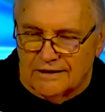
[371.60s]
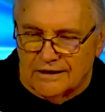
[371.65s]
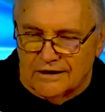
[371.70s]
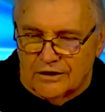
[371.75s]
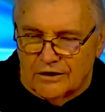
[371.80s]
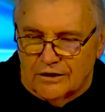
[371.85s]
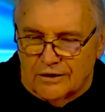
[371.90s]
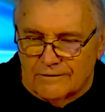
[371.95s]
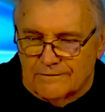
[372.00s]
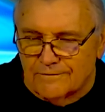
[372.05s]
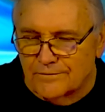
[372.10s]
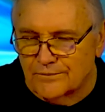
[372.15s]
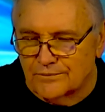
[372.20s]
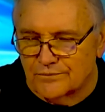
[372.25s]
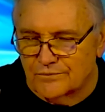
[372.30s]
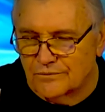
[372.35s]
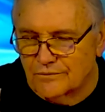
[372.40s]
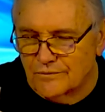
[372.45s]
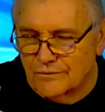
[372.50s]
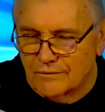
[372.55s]

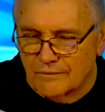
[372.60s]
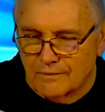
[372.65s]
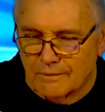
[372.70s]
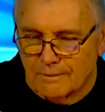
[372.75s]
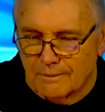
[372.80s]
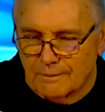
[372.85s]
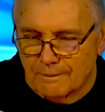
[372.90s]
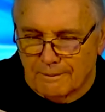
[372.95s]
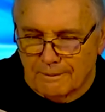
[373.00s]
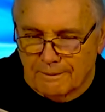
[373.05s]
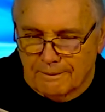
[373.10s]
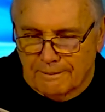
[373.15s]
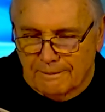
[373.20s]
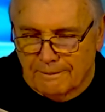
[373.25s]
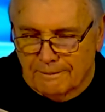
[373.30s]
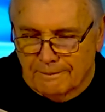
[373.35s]
No one is speaking in this clip.